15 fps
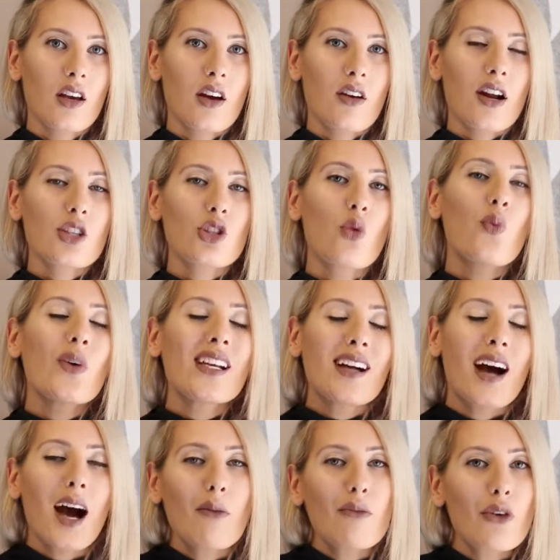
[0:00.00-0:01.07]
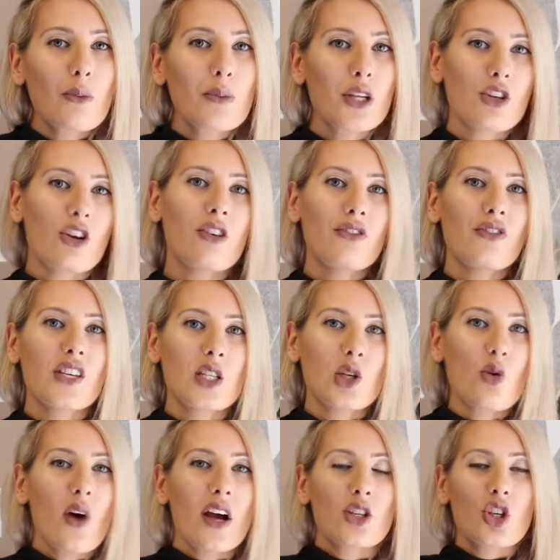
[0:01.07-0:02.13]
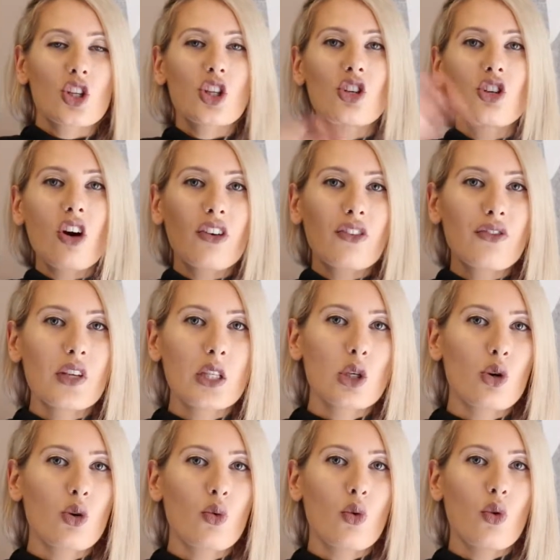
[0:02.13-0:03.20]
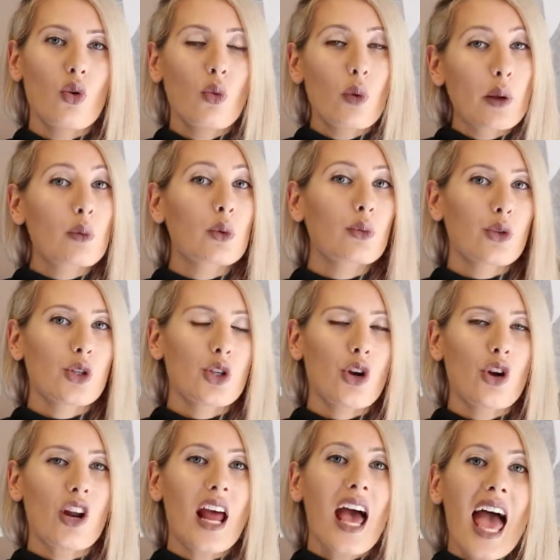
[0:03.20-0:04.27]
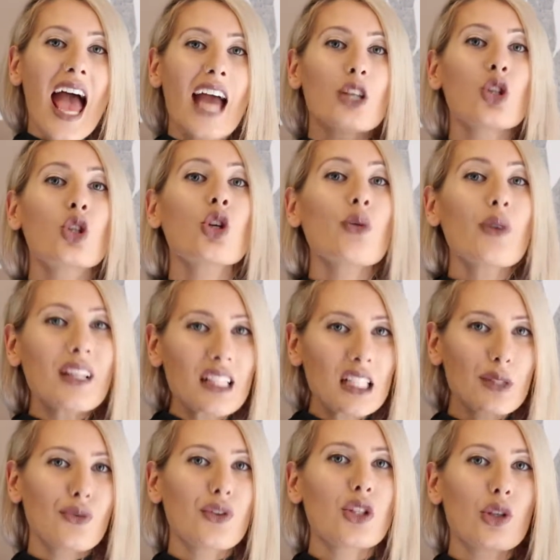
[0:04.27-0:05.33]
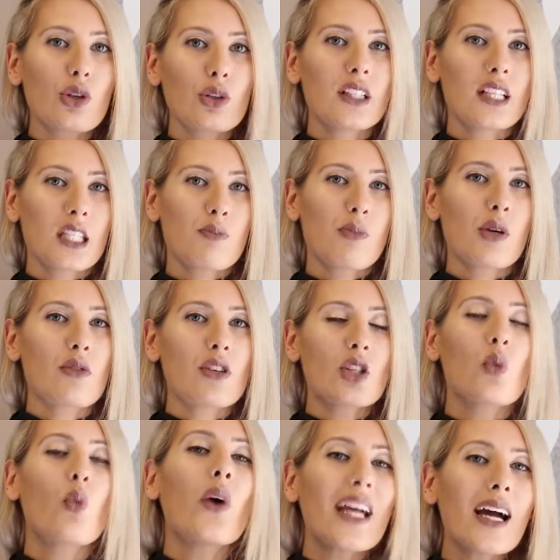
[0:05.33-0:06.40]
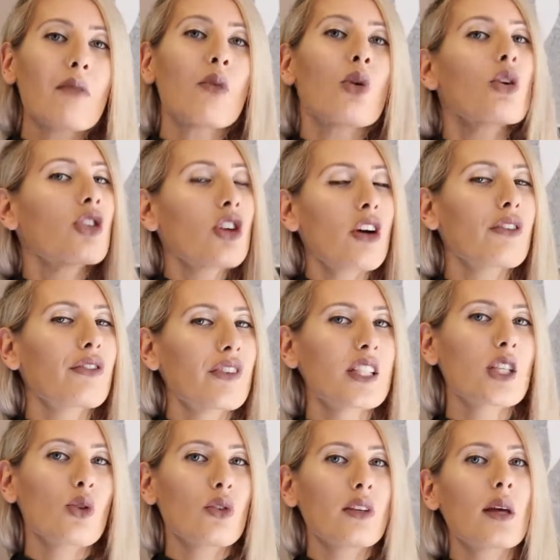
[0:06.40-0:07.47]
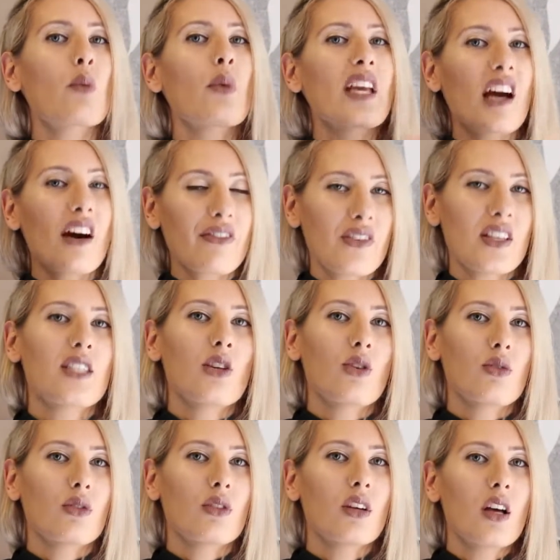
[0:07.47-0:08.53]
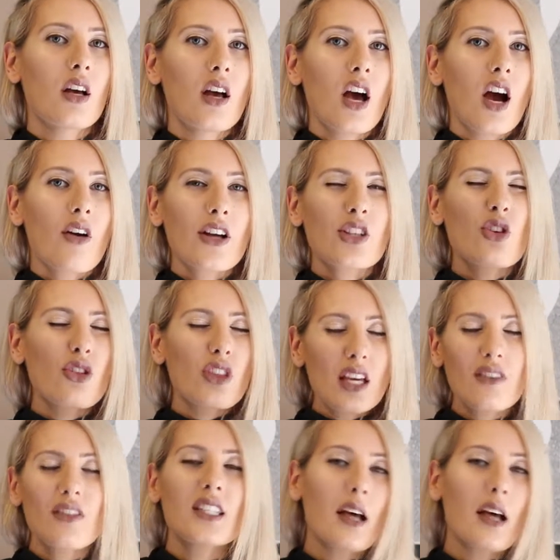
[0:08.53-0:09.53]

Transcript: All right, so we come from the non-physical, and to the non-physical we will return. And during this physical experience, we are more non-physical than we are physical. All right, so think of this.